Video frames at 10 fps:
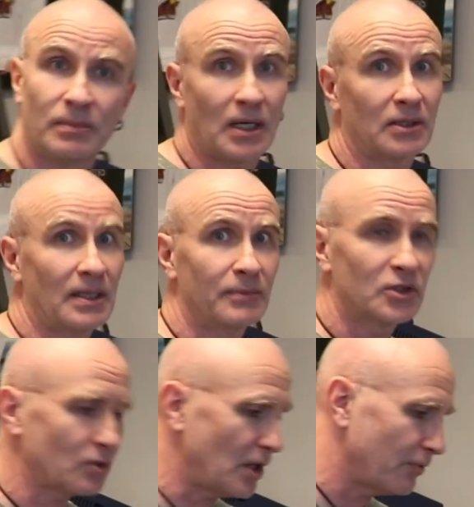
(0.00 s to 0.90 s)
but I'll
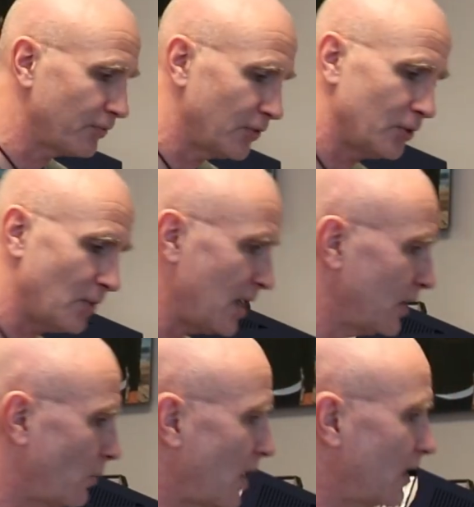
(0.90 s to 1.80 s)
demonstrate it for you
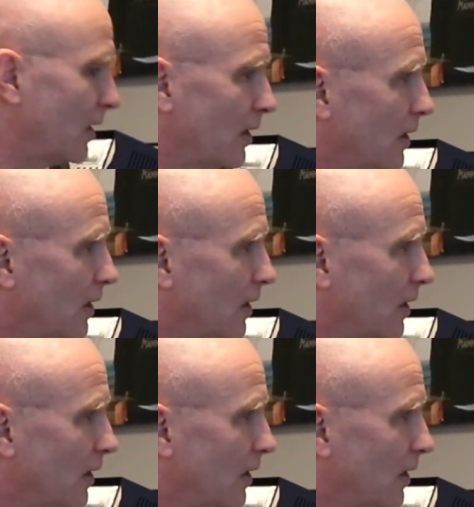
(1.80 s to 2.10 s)
anyway.